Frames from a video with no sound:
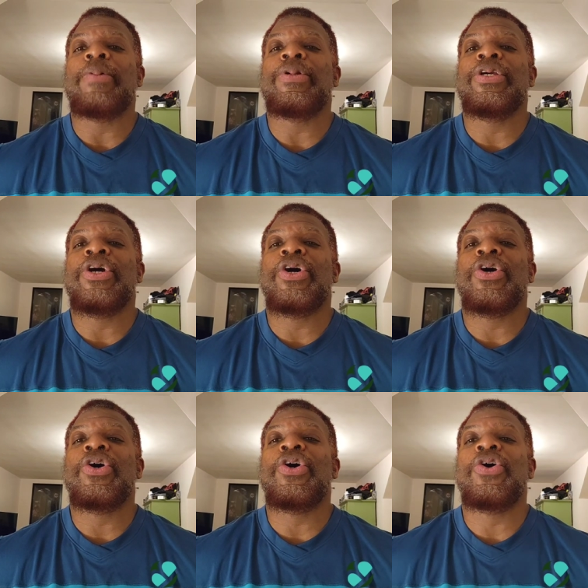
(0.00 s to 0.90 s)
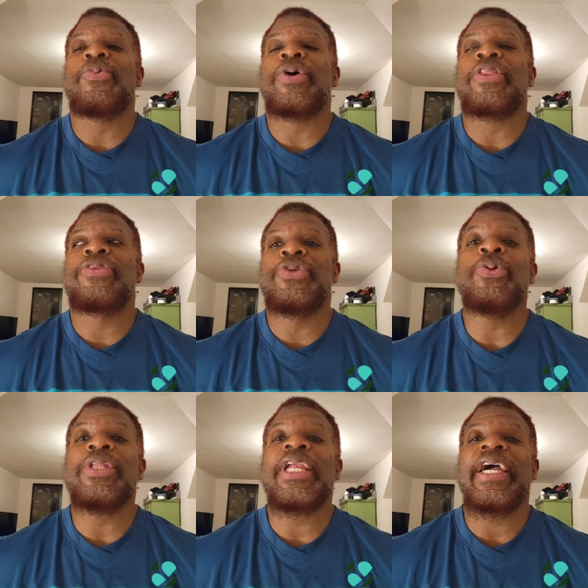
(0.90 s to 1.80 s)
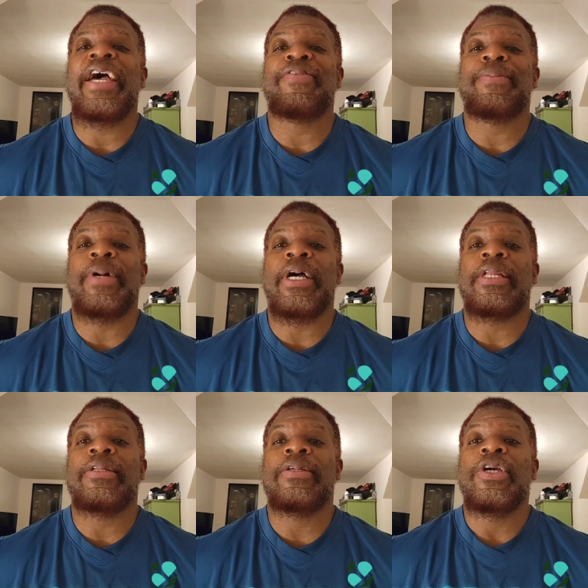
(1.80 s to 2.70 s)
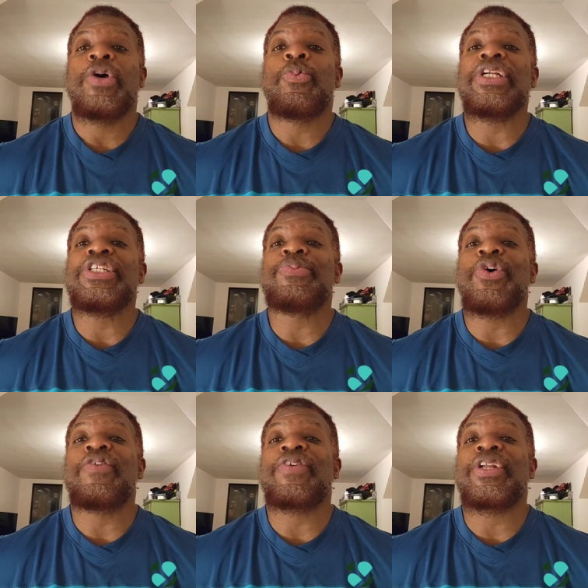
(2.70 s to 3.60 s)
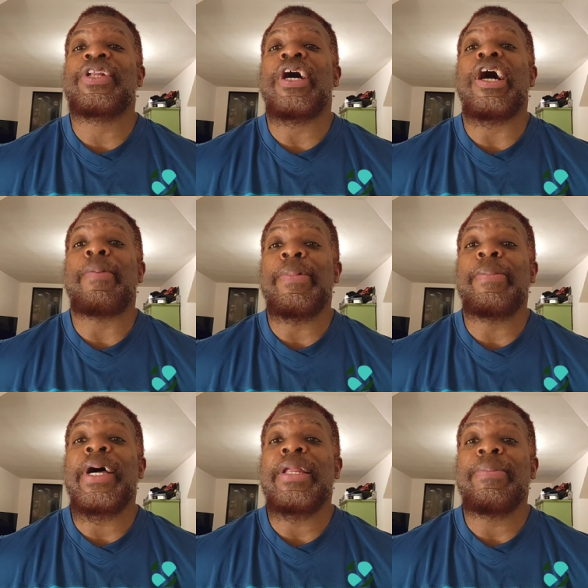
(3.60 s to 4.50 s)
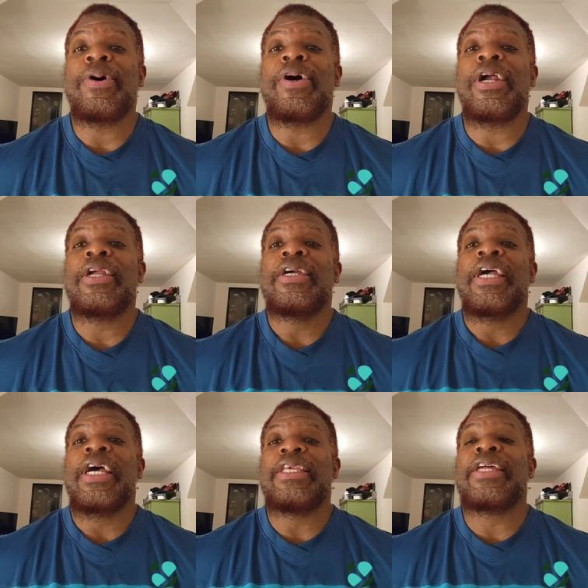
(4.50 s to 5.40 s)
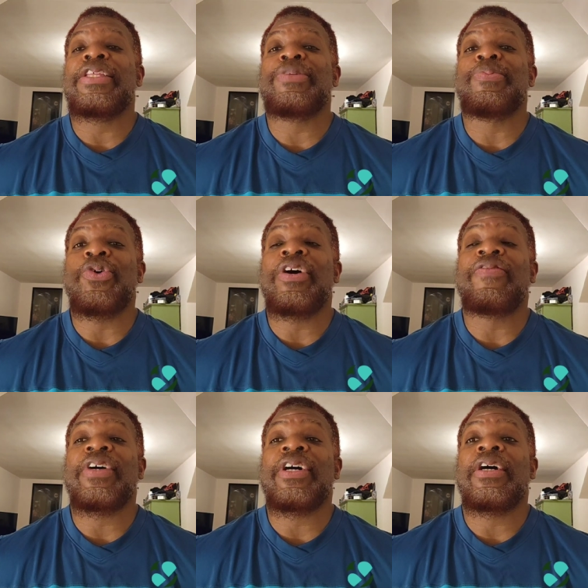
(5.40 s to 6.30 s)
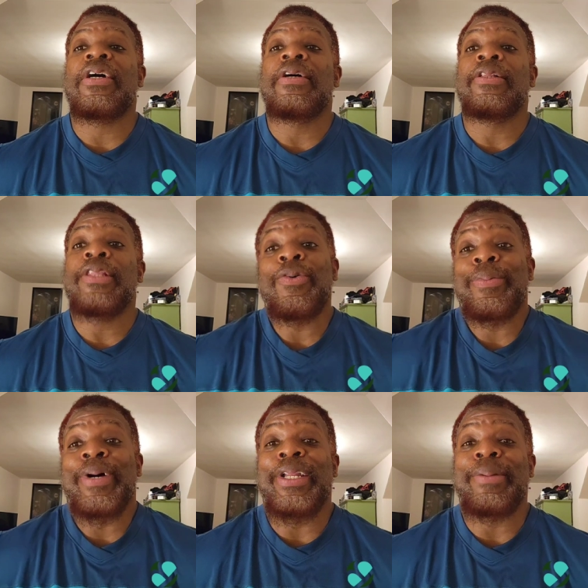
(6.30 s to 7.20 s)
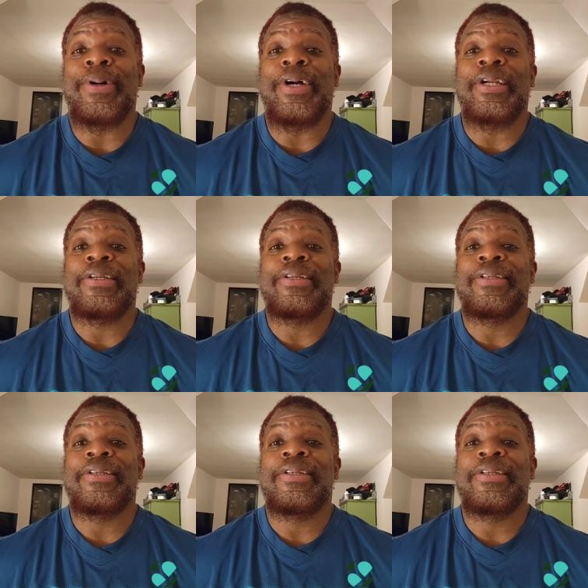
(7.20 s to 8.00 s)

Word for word: I would go with two that I have in mind. One is more of an upper body bar, and the other is more of a lower body bar.